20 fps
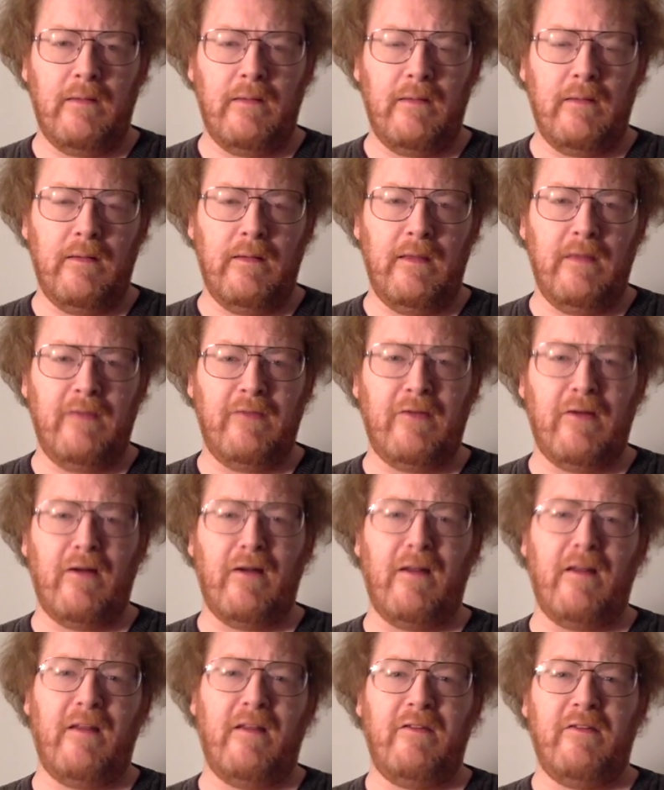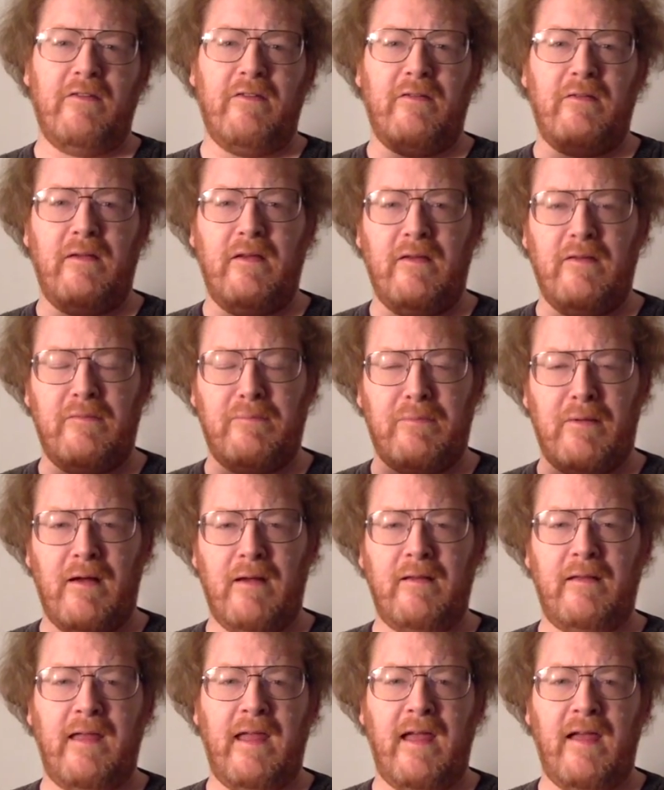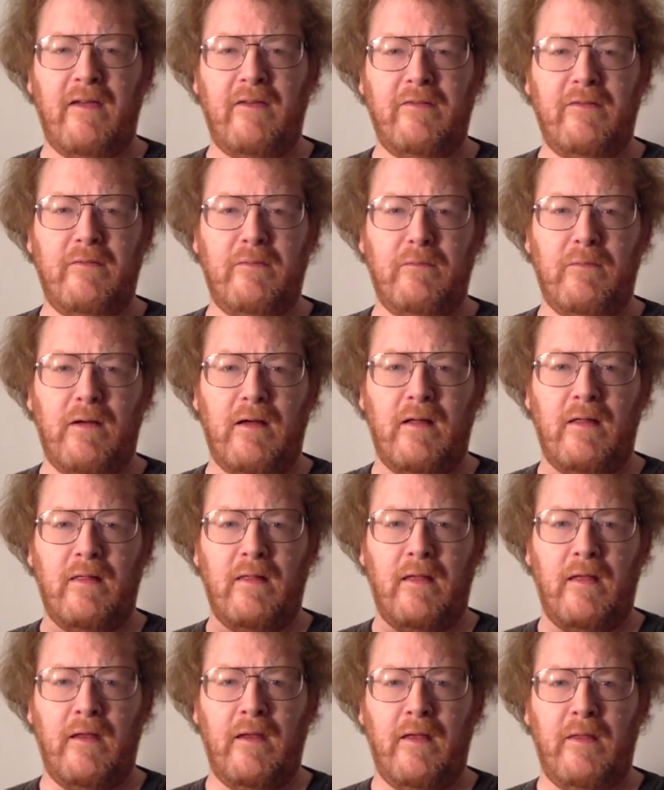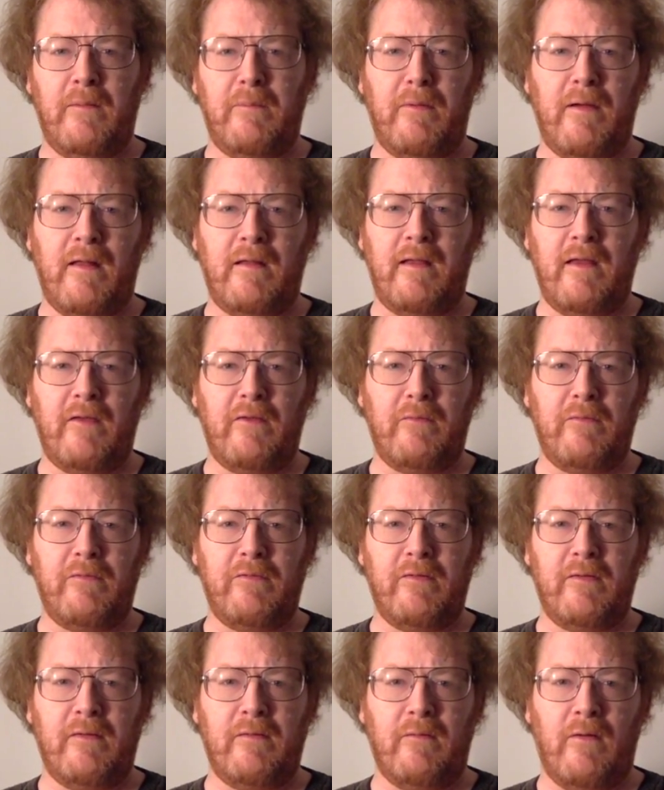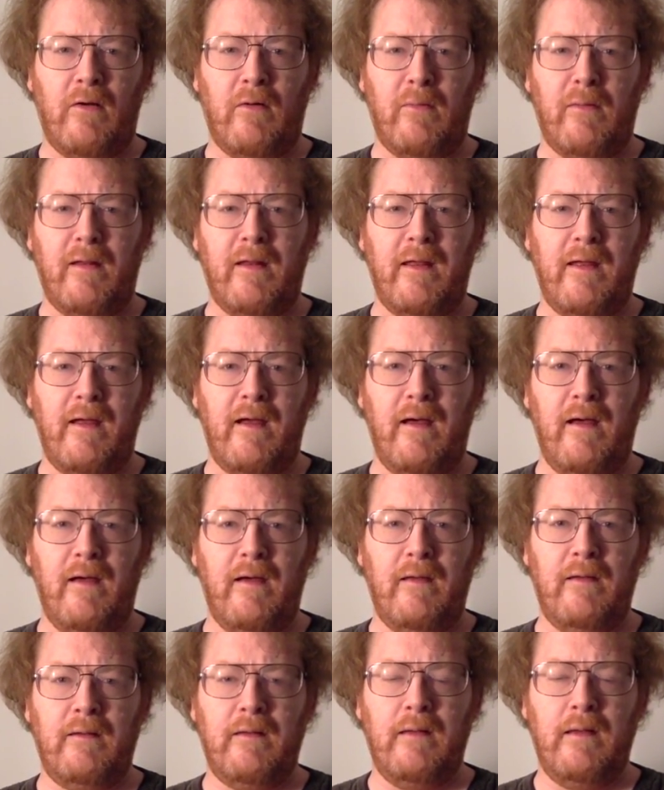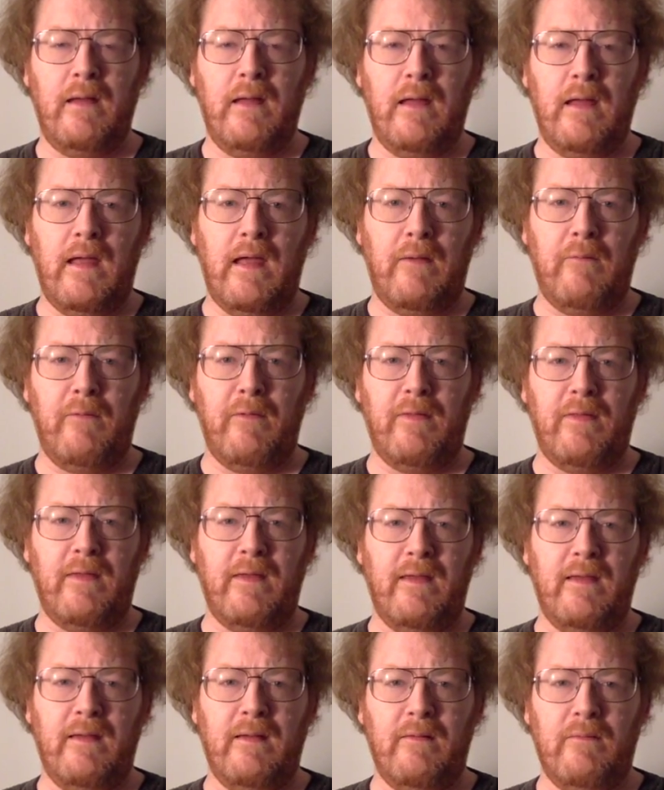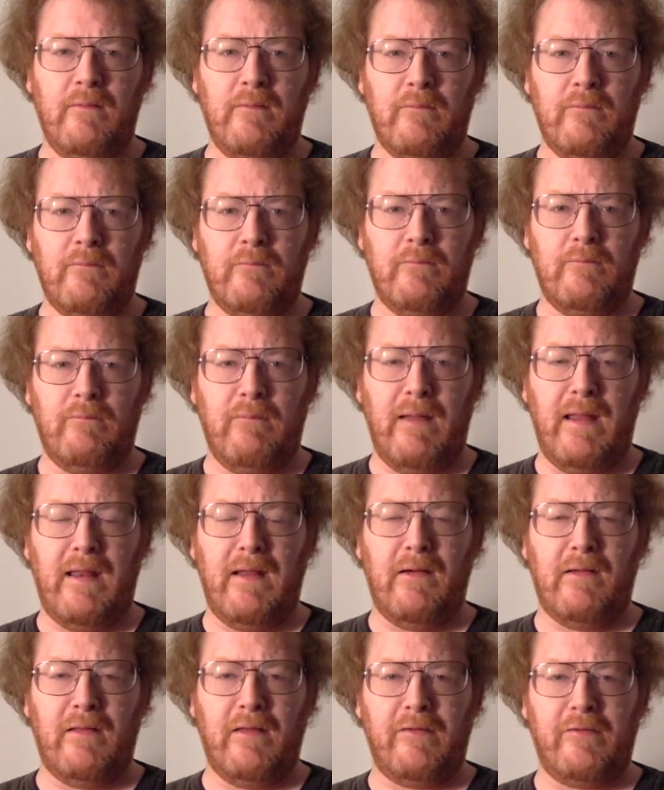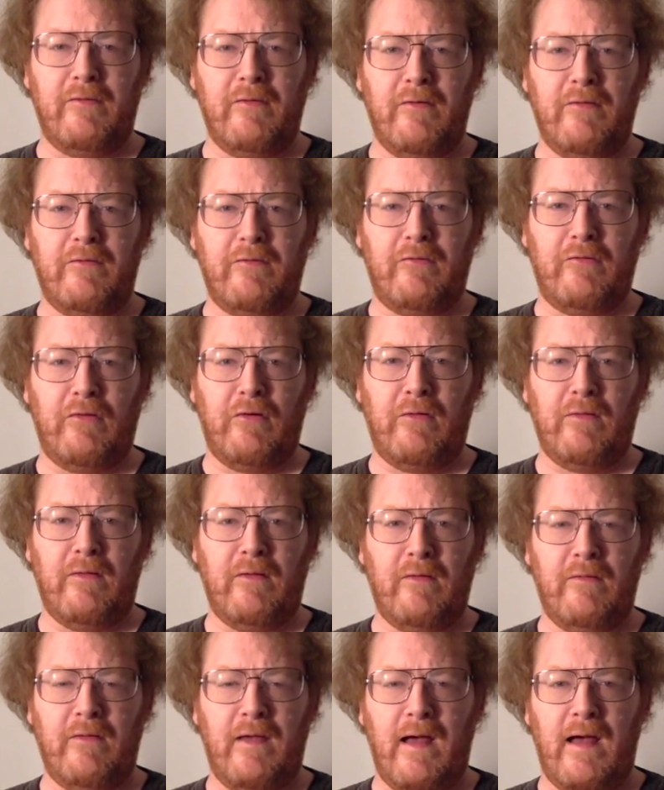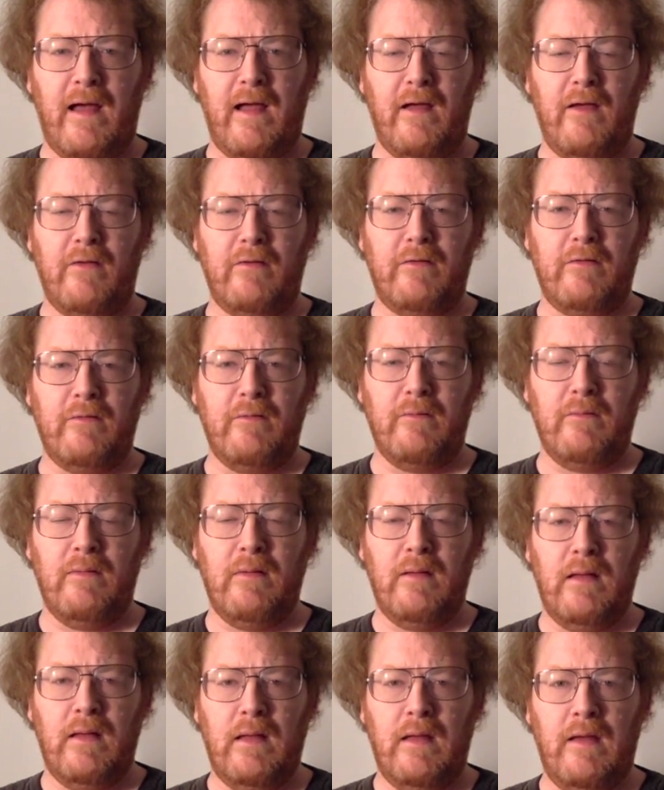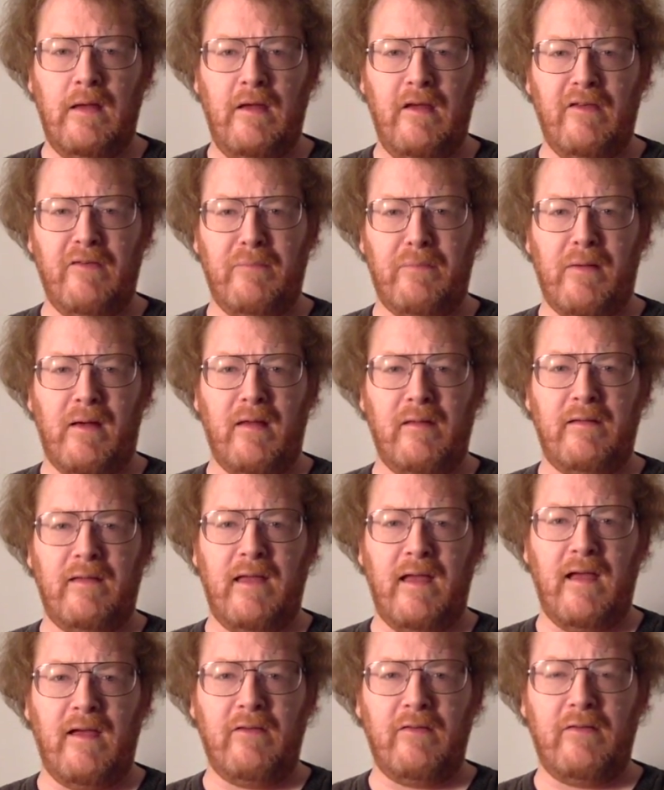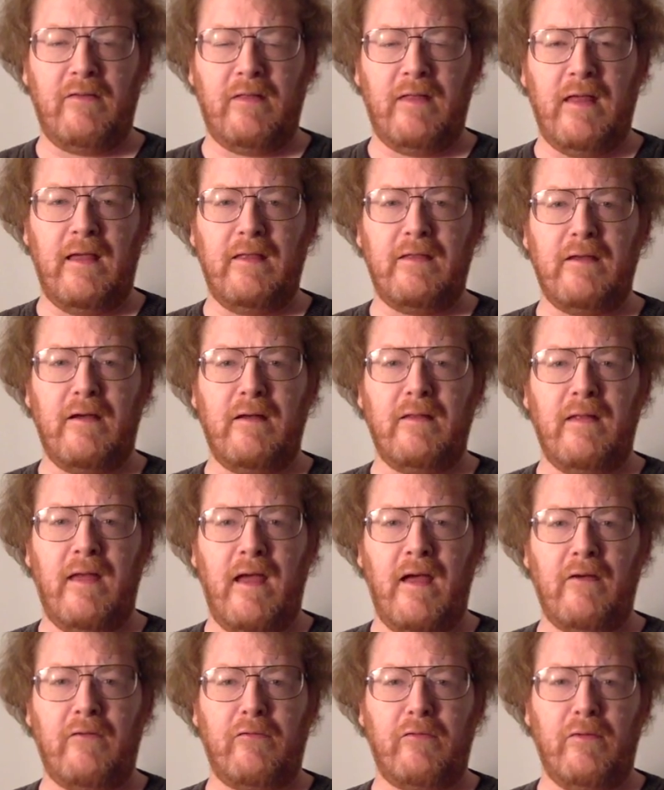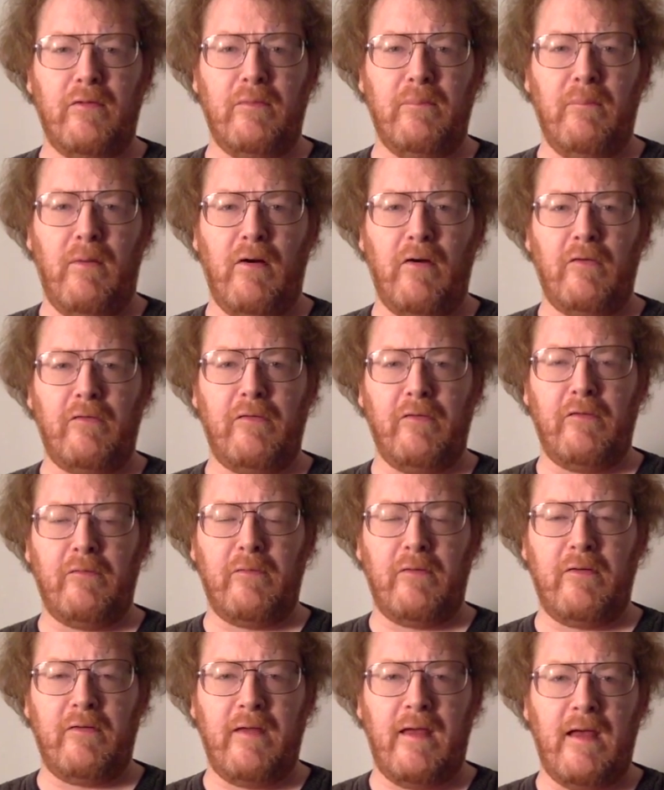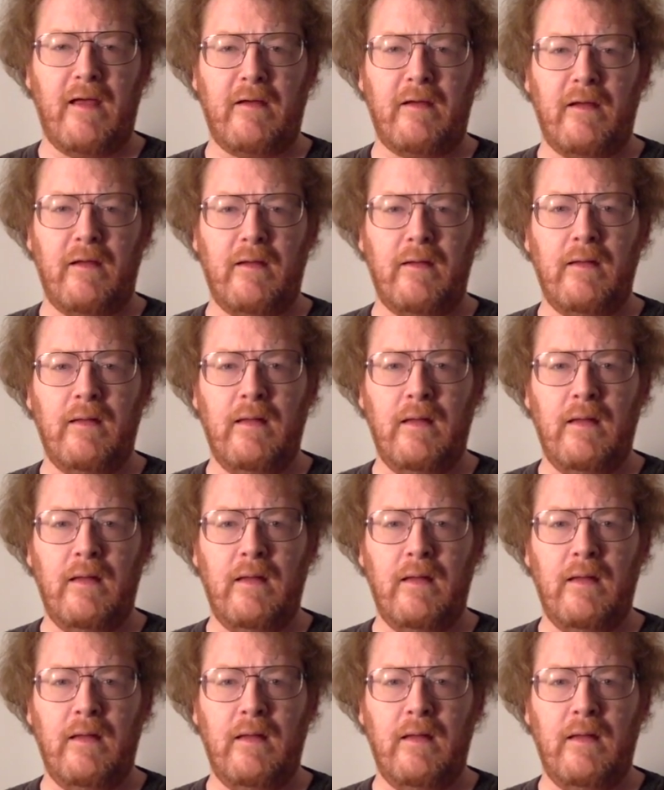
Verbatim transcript: he started his his broadcast while another broadcast was already on, and when the radio listeners turned their dial to his broadcast, they thought actual Martians were attacking